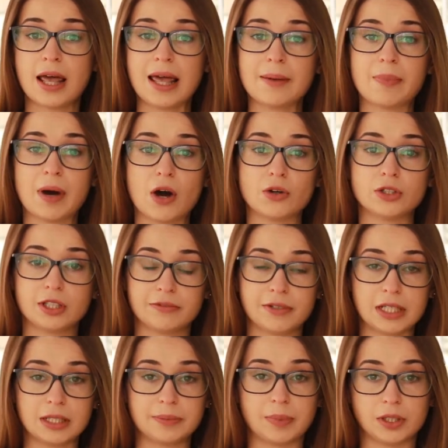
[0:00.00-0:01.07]
about
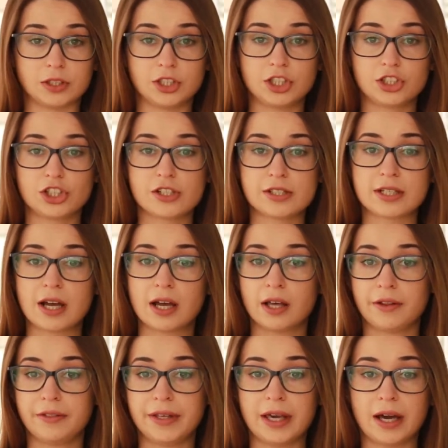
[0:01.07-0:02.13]
available dishes,
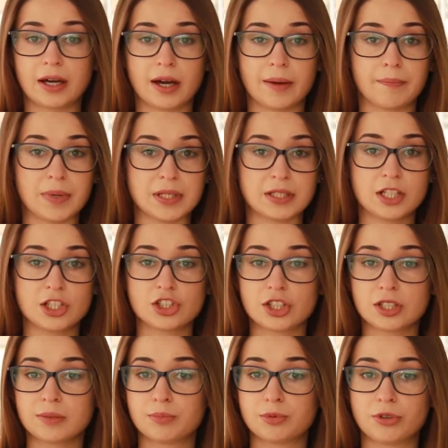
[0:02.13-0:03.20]
their
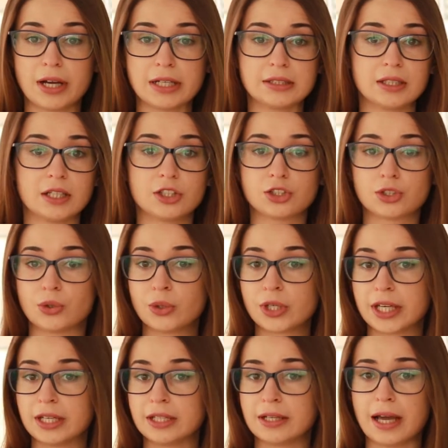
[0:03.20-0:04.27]
composition, prices,
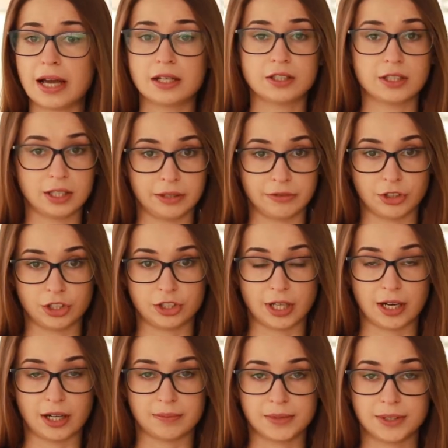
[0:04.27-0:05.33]
cooking, and delivery
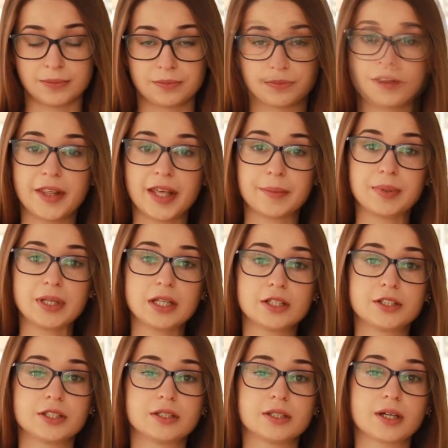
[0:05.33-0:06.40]
times. The
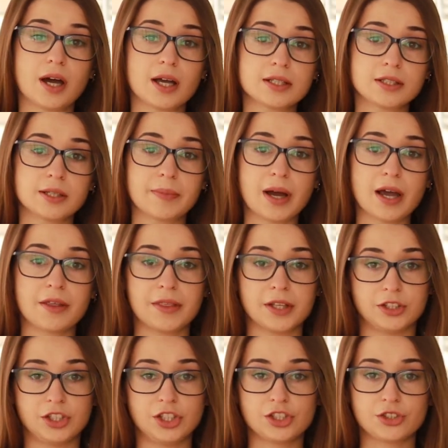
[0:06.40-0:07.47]
ability to customize the
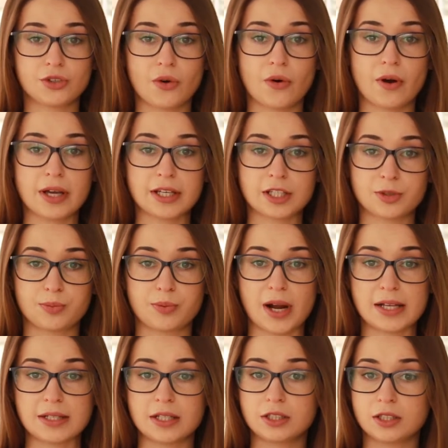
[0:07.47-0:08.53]
dish or
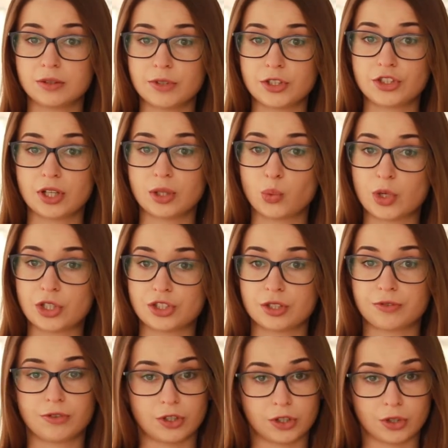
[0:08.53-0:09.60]
express individual
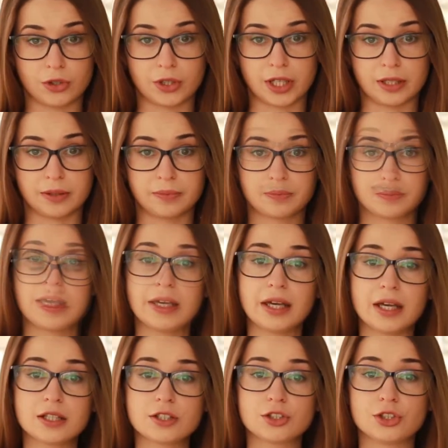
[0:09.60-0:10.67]
wishes for cooking
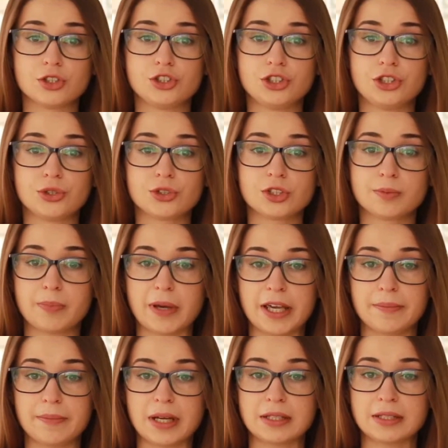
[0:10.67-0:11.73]
is to choose
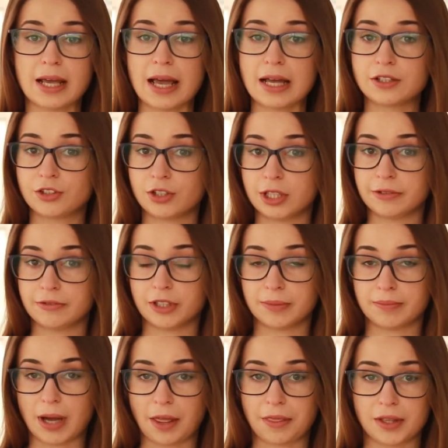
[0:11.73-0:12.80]
payment and delivery
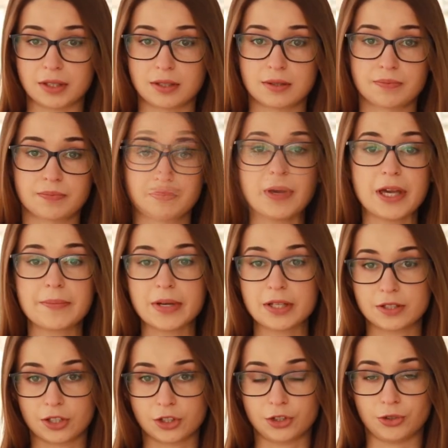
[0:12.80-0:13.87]
methods.
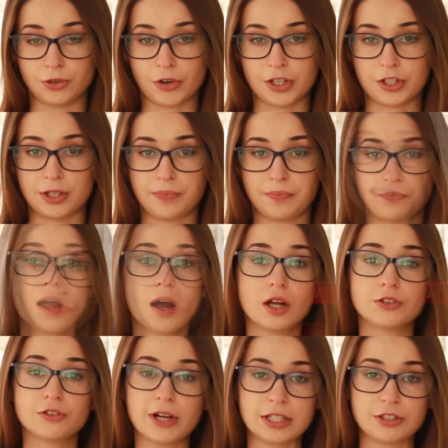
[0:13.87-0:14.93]
Payment security.
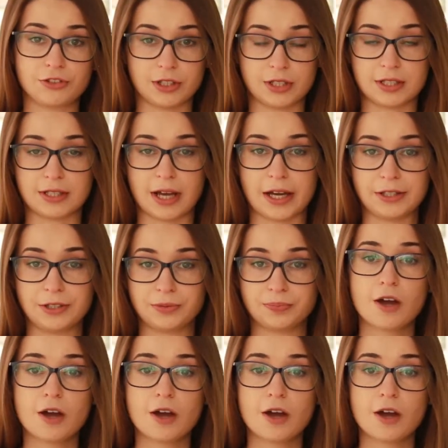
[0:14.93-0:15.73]
On restaurant side,